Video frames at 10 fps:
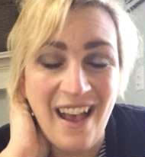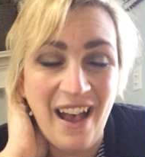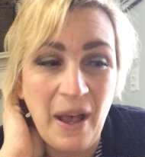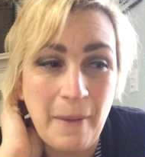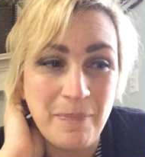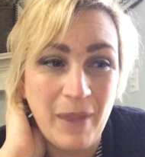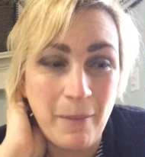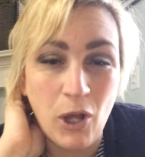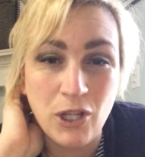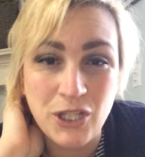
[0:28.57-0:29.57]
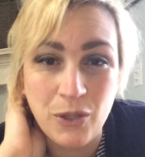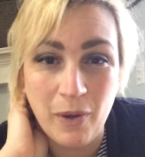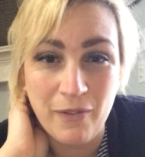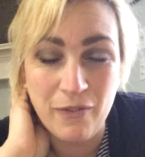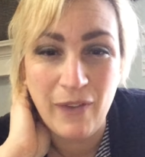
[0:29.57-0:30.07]
Um, I'm also
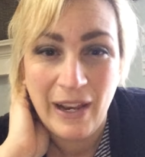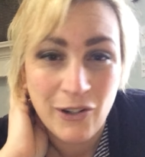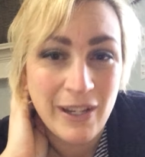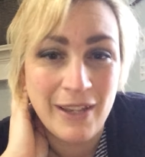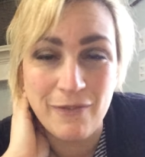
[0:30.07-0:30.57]
very,